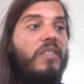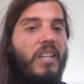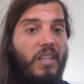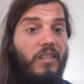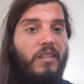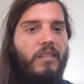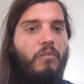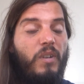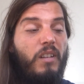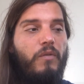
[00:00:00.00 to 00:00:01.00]
Then
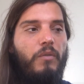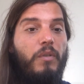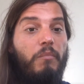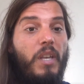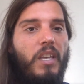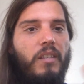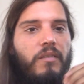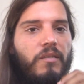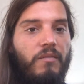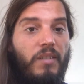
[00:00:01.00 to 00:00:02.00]
whatever
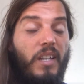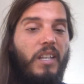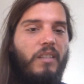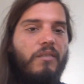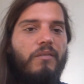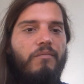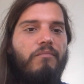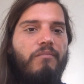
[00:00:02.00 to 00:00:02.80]
remains that gets